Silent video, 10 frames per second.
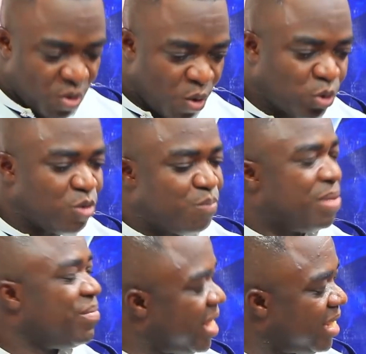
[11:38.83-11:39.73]
Go to
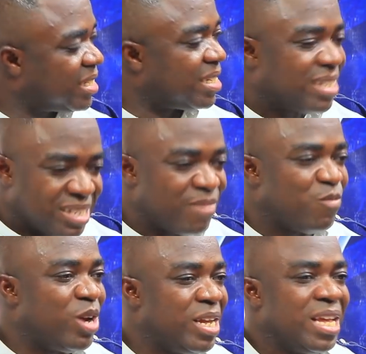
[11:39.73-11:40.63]
Beam Nation,
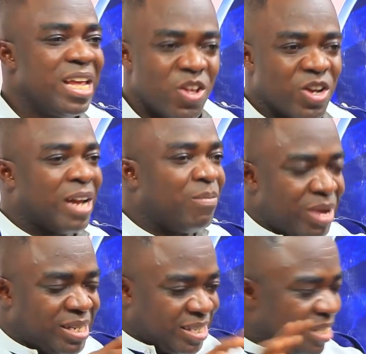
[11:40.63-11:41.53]
same way, you can
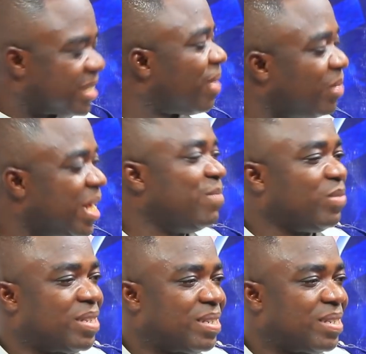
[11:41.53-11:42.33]
mention some names.